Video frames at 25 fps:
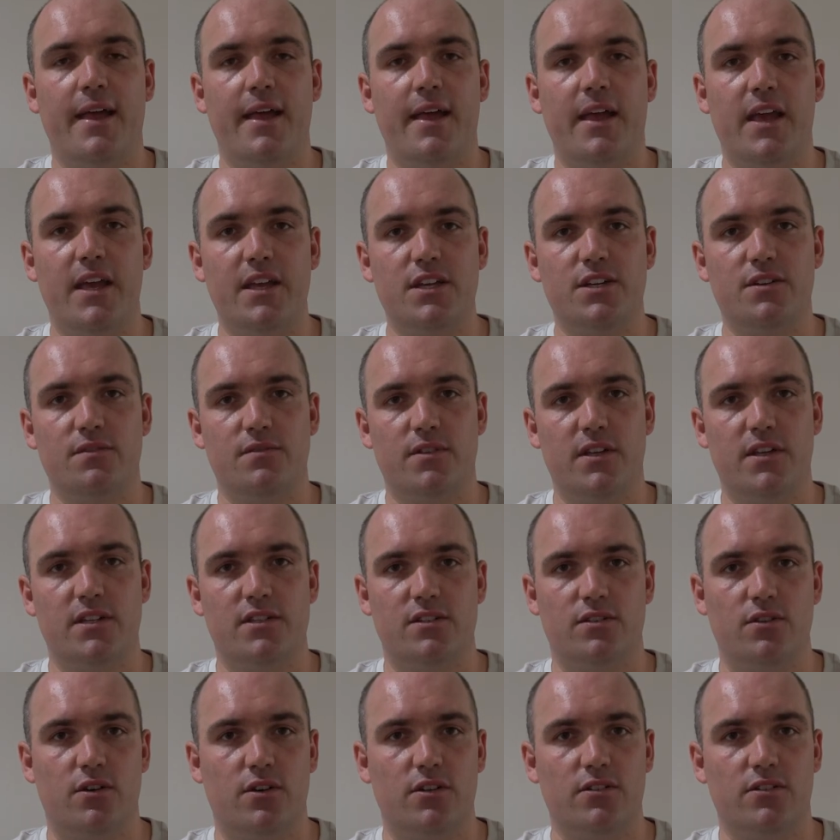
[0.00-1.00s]
Each of these
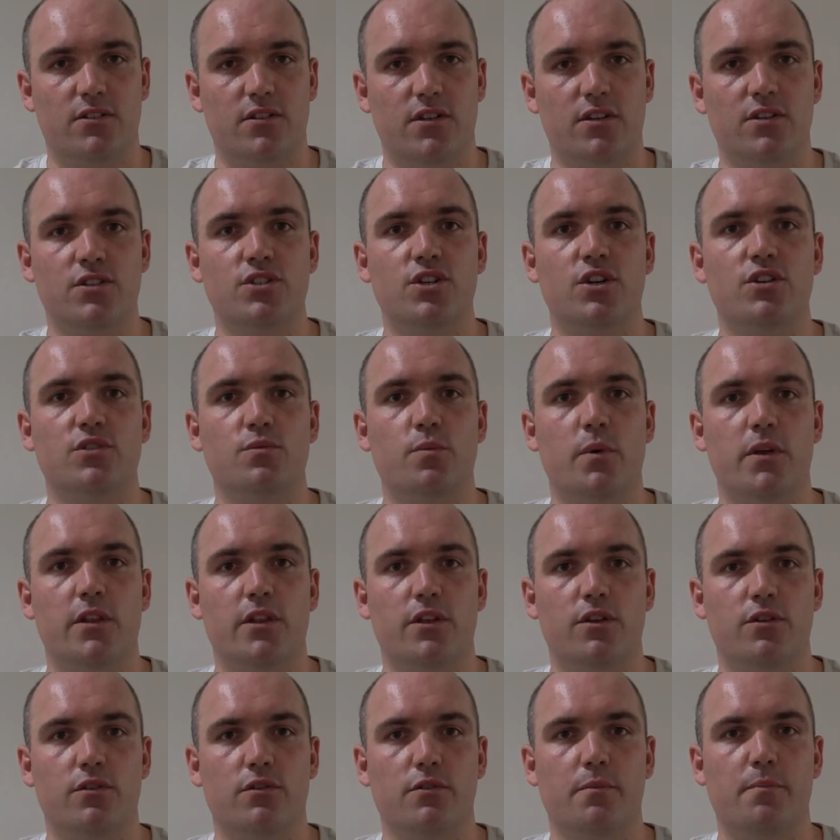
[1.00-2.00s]
dots shows whether
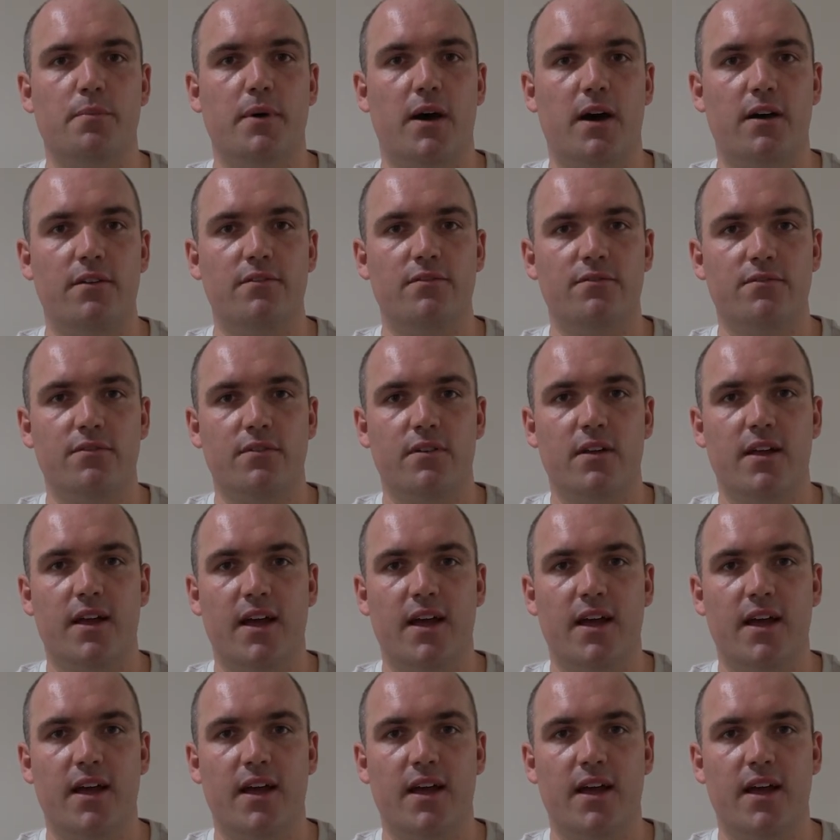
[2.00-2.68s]
you're above,